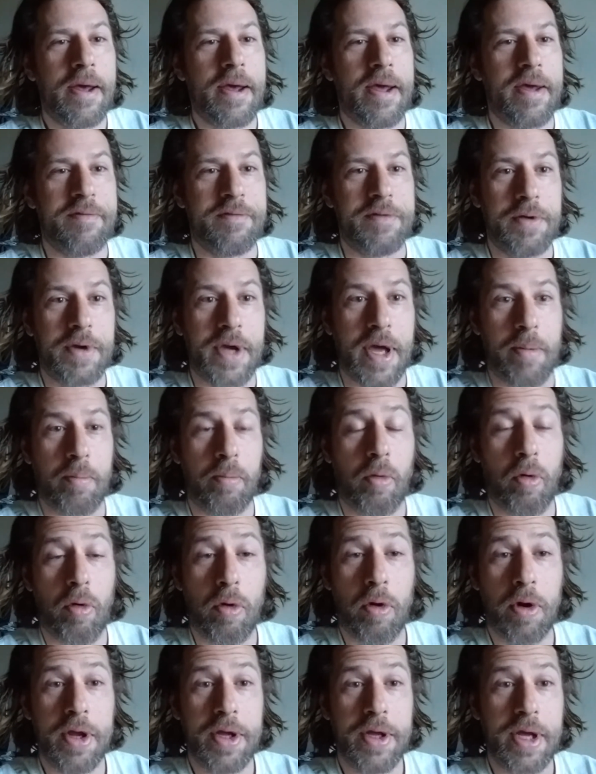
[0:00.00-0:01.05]
If you get
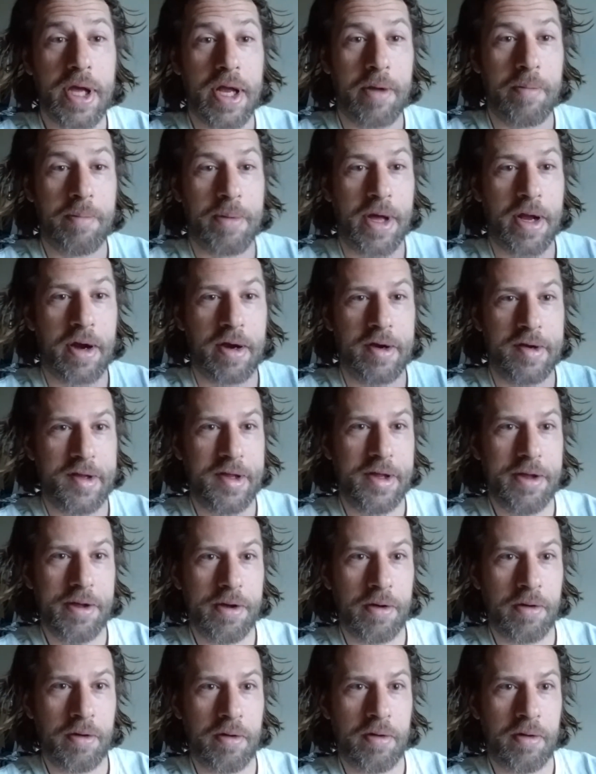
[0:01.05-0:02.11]
more, you get a better
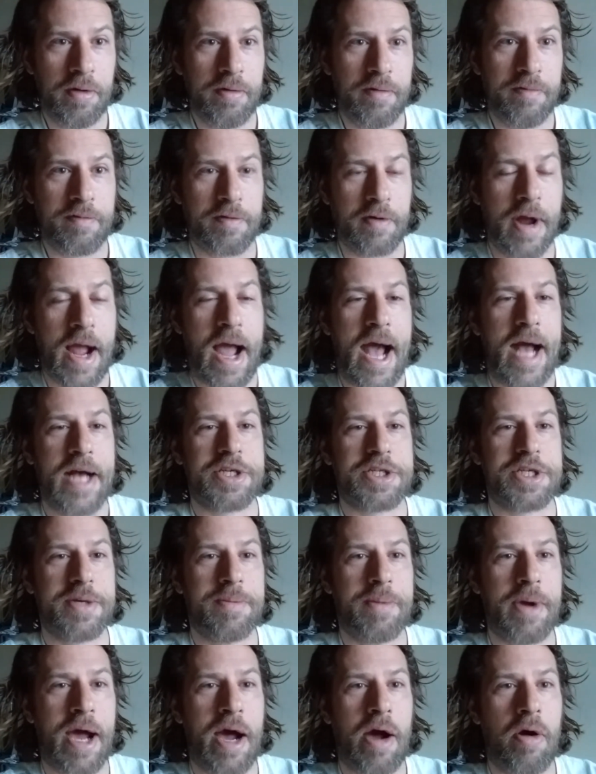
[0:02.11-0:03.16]
deal for
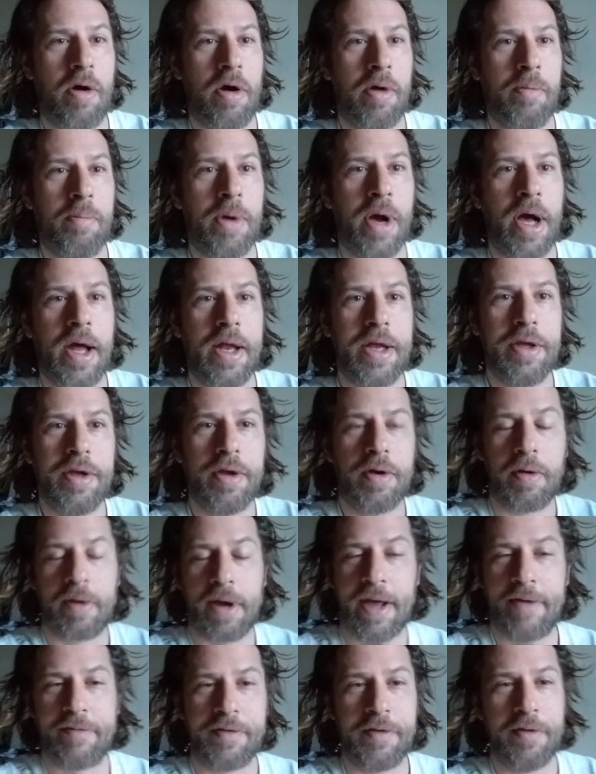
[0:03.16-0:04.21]
hashing power, but you
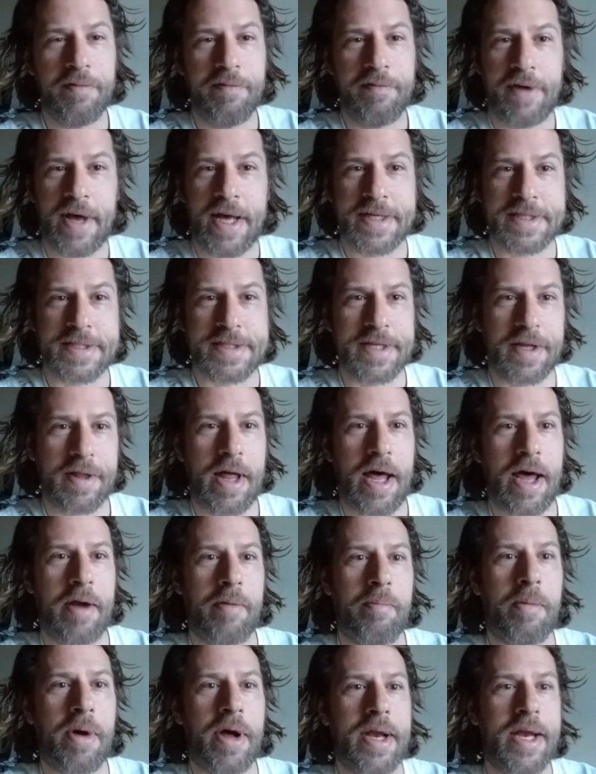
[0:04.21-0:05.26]
don't have to invest a lot
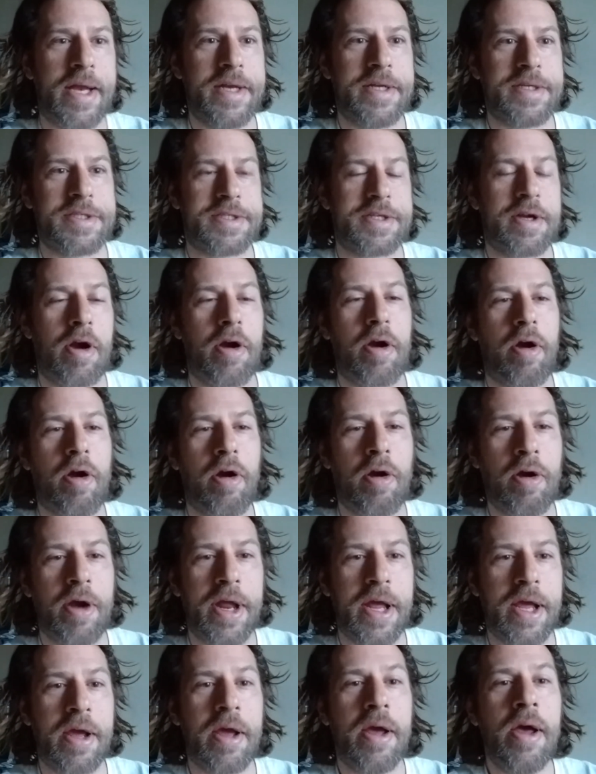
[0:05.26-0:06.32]
of money to start
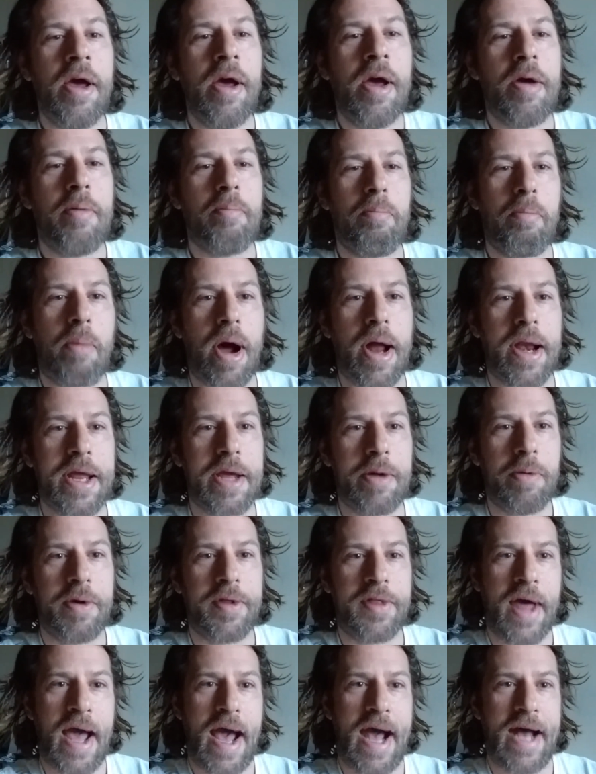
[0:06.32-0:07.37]
earning money
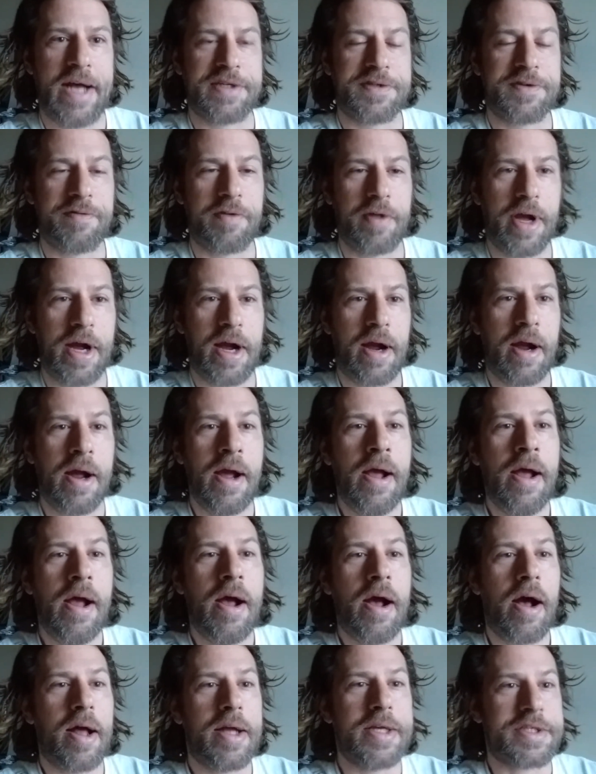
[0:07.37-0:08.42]
with Hashflare.
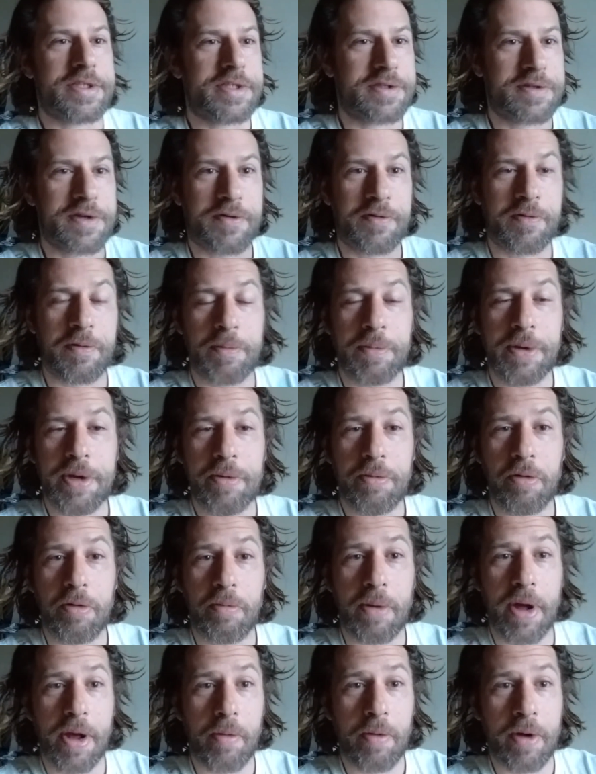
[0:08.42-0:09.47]
This is just for people
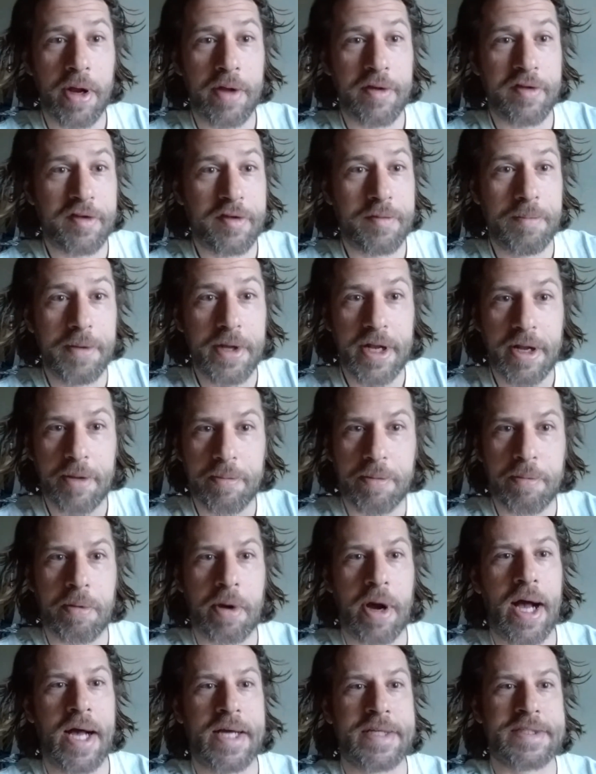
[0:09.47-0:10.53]
who might want to speed up the
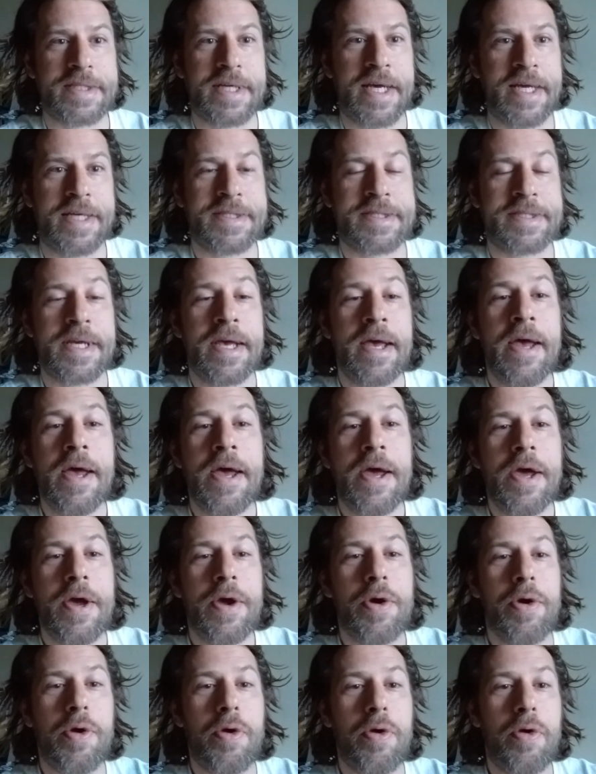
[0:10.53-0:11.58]
process
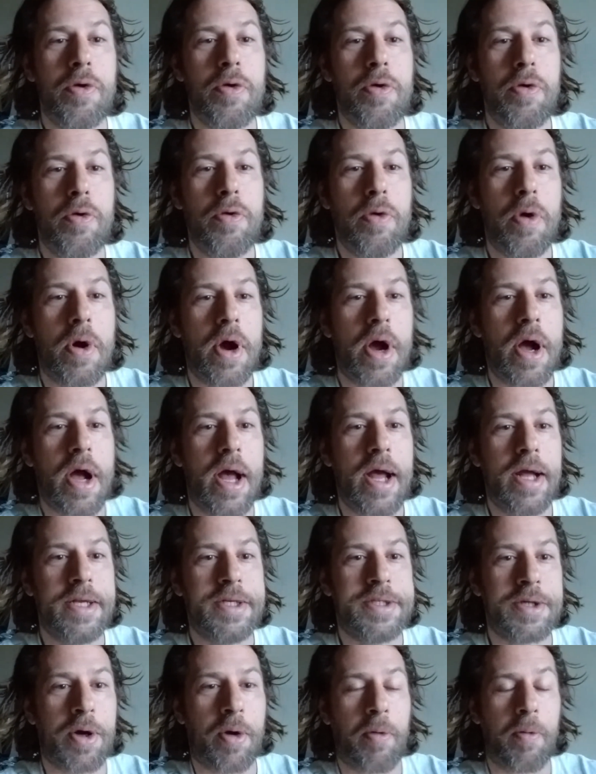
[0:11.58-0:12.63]
who
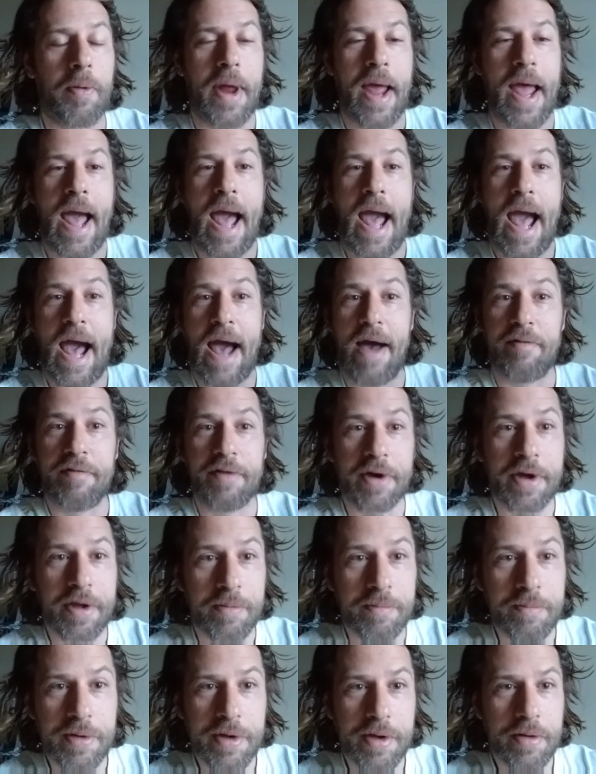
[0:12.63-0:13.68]
don't have a
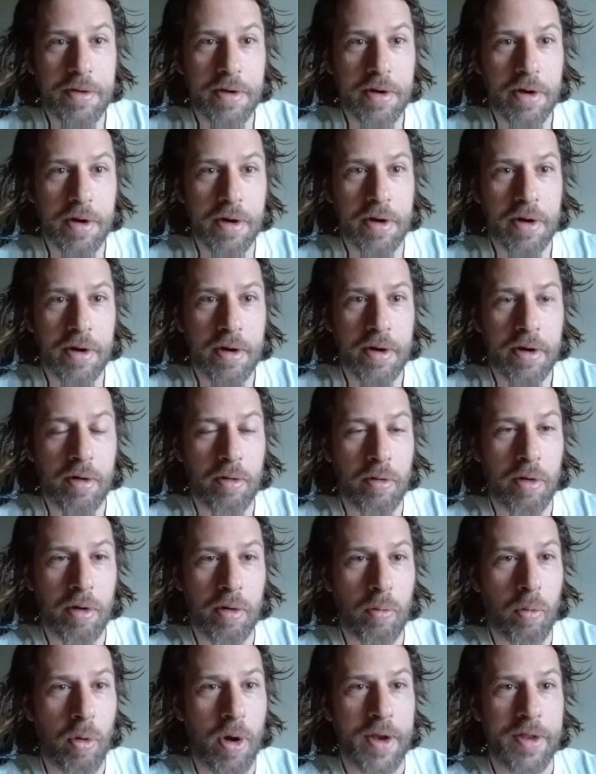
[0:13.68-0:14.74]
computer
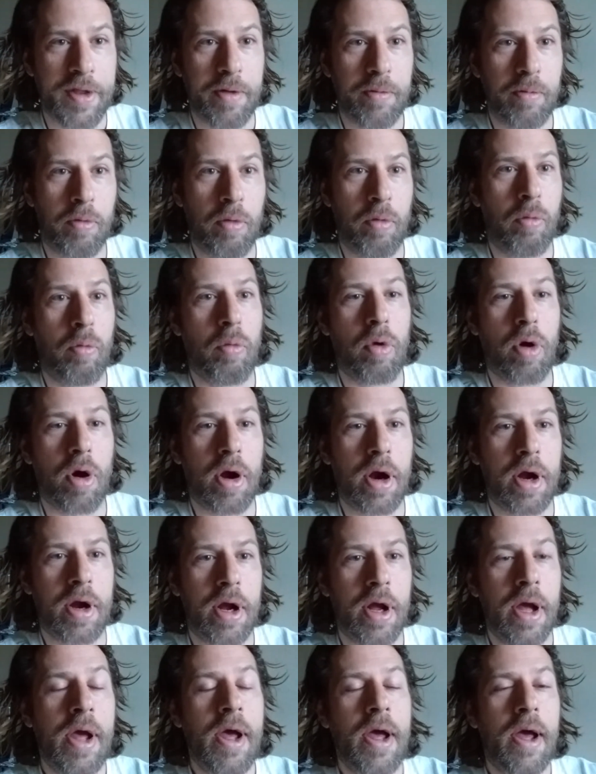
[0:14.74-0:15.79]
or one that will
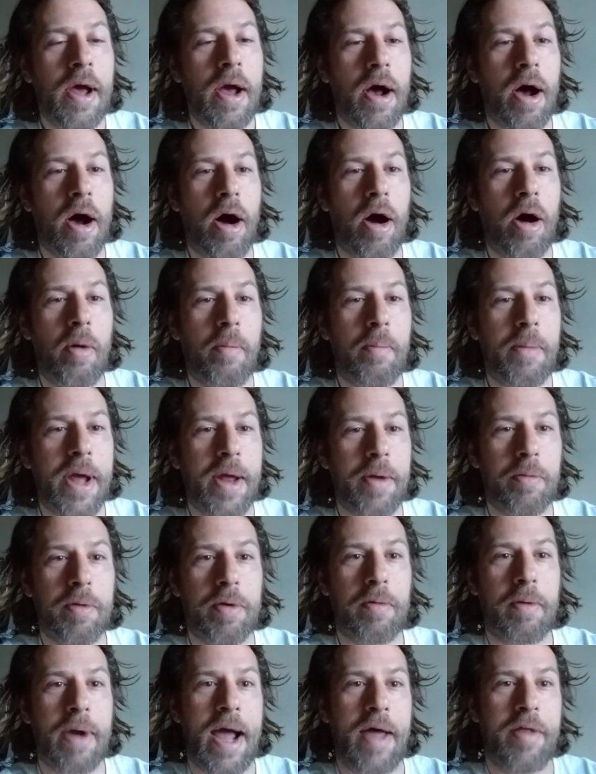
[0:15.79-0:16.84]
work um, and
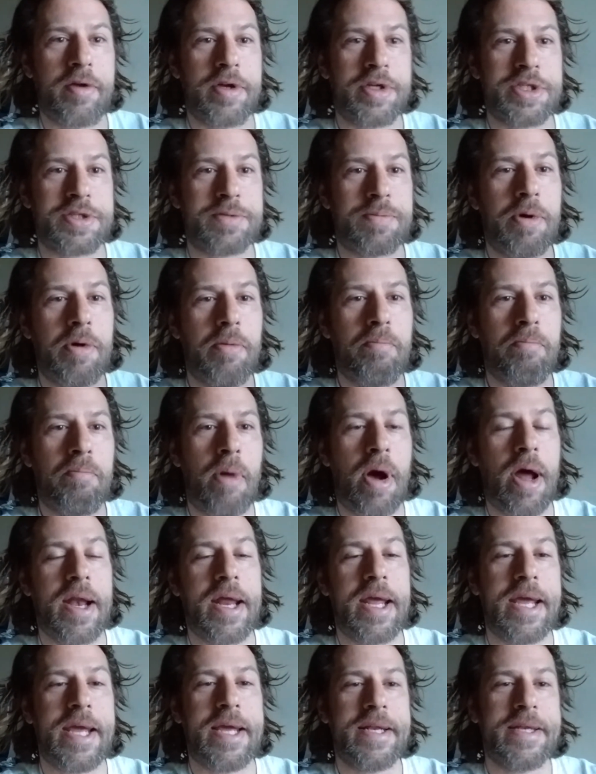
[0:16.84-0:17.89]
would rather just put
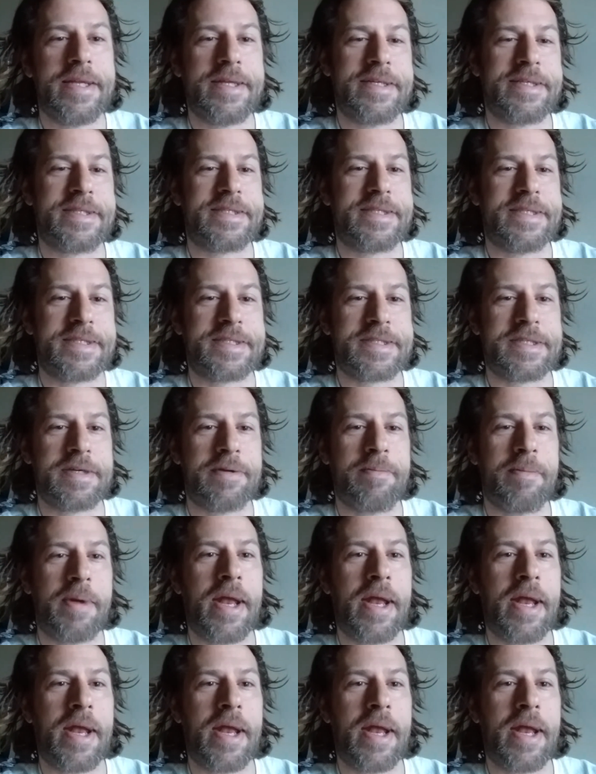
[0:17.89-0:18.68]
money into the system.